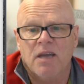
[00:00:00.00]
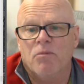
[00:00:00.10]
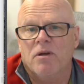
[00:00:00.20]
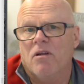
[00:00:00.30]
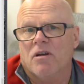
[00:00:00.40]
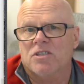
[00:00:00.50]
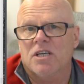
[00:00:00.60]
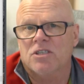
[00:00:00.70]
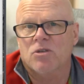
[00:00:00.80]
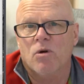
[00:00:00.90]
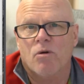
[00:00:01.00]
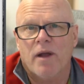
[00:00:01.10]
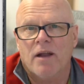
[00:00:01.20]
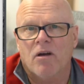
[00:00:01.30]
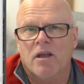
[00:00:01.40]
And like I said, talk
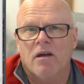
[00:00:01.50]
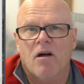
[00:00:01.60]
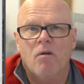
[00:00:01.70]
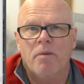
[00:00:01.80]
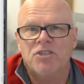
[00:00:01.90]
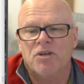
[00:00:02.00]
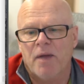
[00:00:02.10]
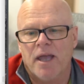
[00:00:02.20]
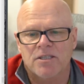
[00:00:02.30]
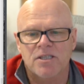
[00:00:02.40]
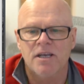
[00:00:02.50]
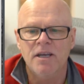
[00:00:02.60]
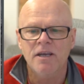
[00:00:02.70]
around like a whole bunch of mates.